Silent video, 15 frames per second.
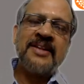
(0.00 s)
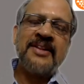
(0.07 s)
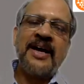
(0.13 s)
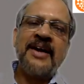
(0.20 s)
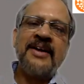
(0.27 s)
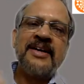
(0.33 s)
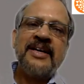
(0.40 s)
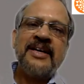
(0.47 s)

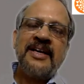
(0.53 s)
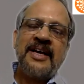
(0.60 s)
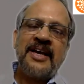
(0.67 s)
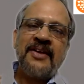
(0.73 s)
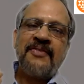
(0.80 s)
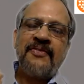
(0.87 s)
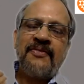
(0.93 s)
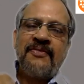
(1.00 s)
that
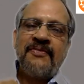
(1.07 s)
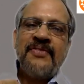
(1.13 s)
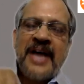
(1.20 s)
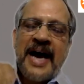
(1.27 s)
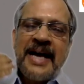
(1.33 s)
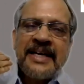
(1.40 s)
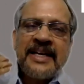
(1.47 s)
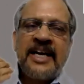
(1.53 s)
if
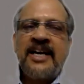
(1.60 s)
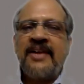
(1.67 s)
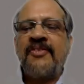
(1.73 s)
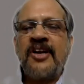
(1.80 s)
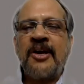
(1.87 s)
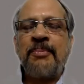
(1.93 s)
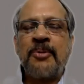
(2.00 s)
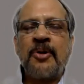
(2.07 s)
that kind of
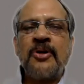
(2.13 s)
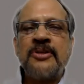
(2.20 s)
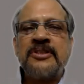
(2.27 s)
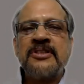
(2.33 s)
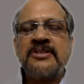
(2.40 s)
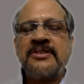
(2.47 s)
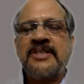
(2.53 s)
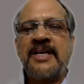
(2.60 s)
an approach
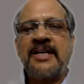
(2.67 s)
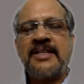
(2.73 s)
is there,